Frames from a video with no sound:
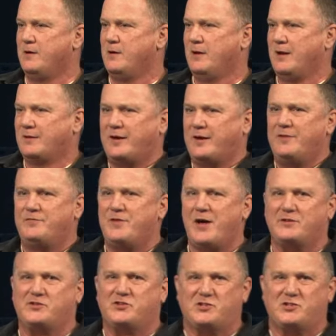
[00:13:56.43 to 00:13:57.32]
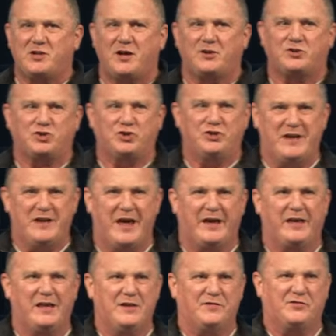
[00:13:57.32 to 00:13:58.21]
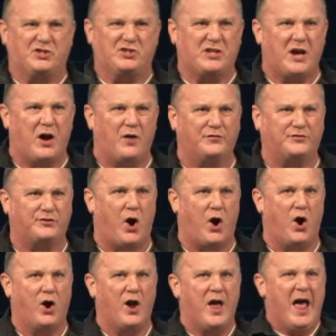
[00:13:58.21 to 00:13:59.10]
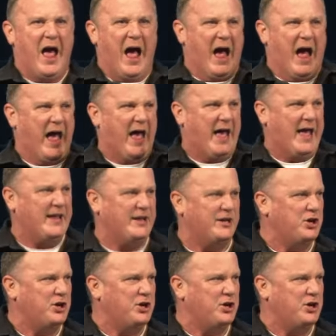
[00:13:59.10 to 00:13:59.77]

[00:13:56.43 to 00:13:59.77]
Like they've got such negative self-talk. I hate